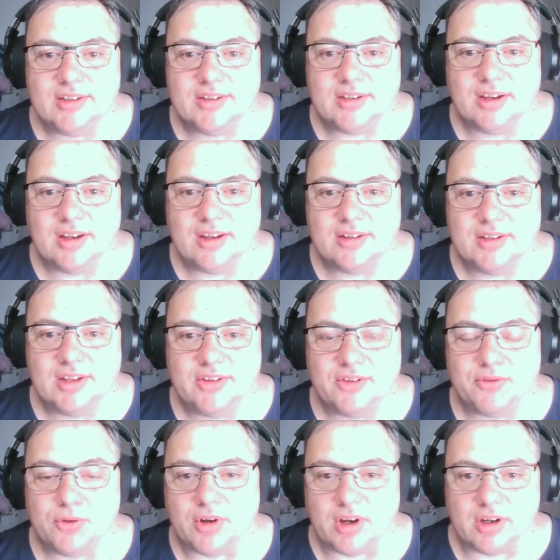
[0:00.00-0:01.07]
it's a
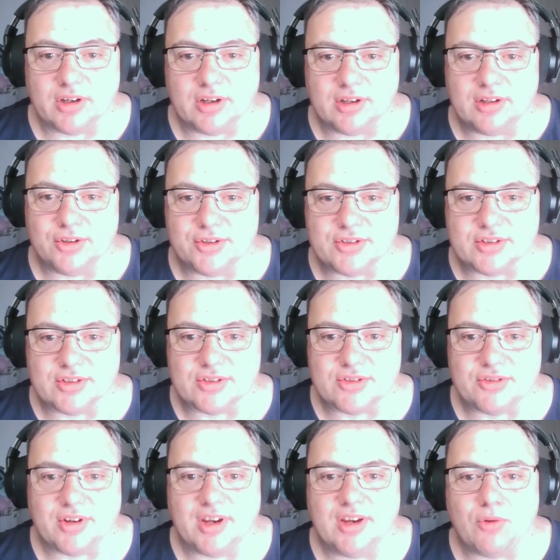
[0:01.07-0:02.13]
foregone conclusion
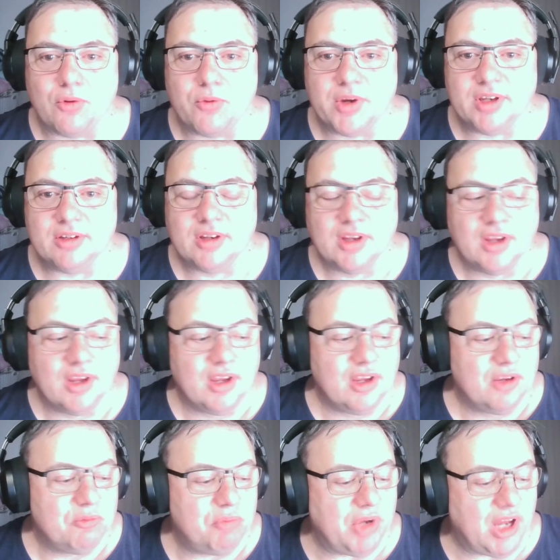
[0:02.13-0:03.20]
Australia will win.
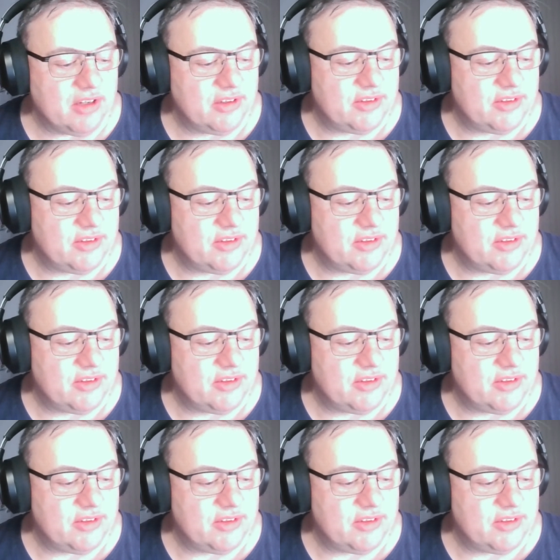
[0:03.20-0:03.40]
But